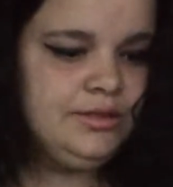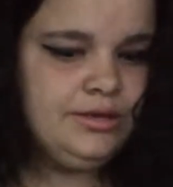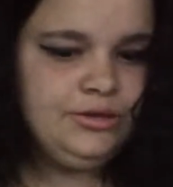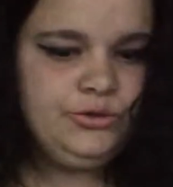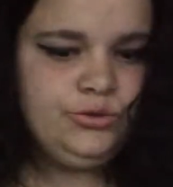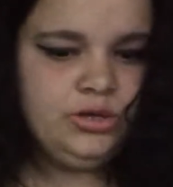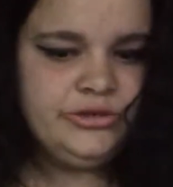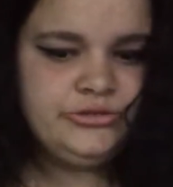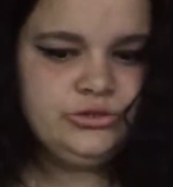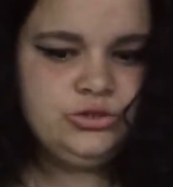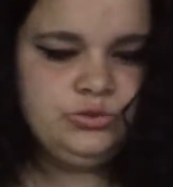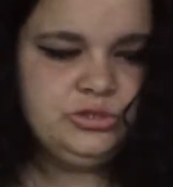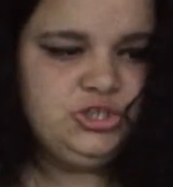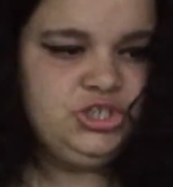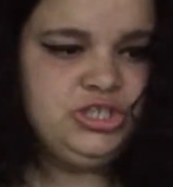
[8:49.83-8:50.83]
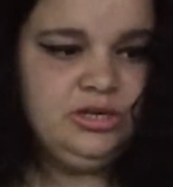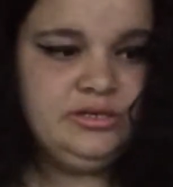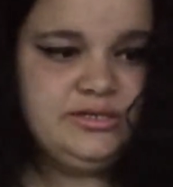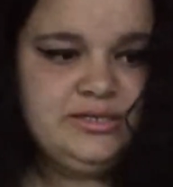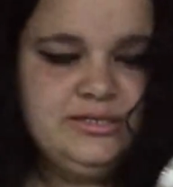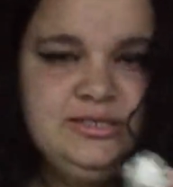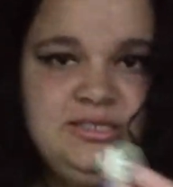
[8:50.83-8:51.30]
They do also switch
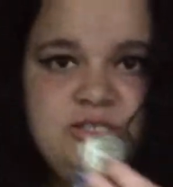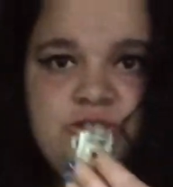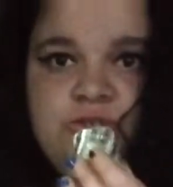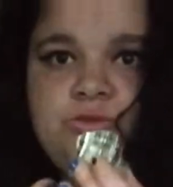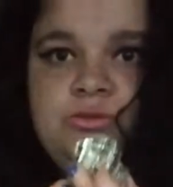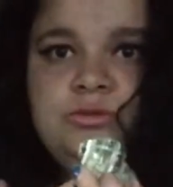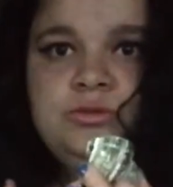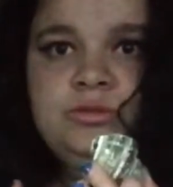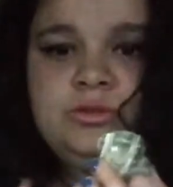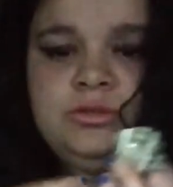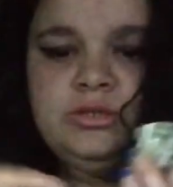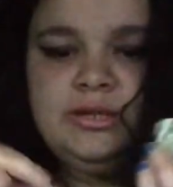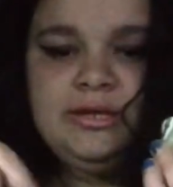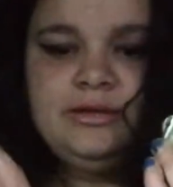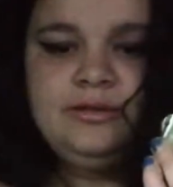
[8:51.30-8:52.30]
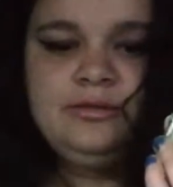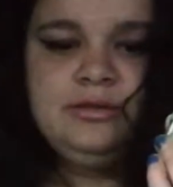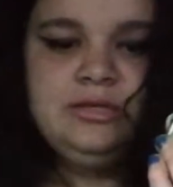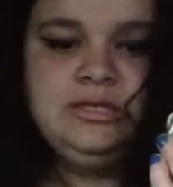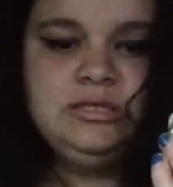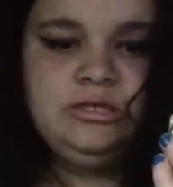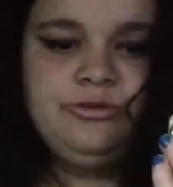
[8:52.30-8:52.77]
shells because these two, like
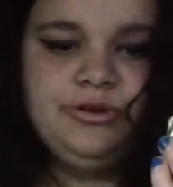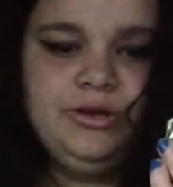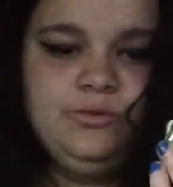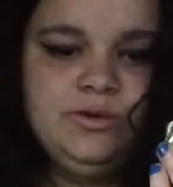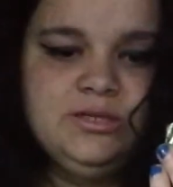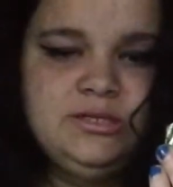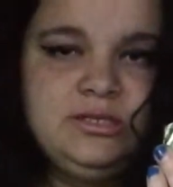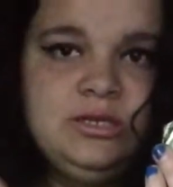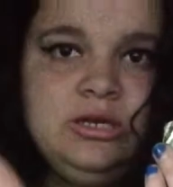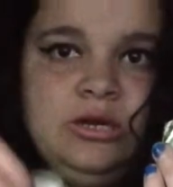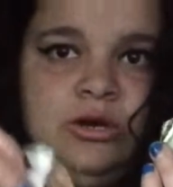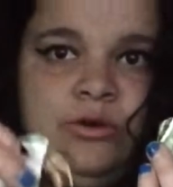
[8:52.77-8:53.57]
these green ones,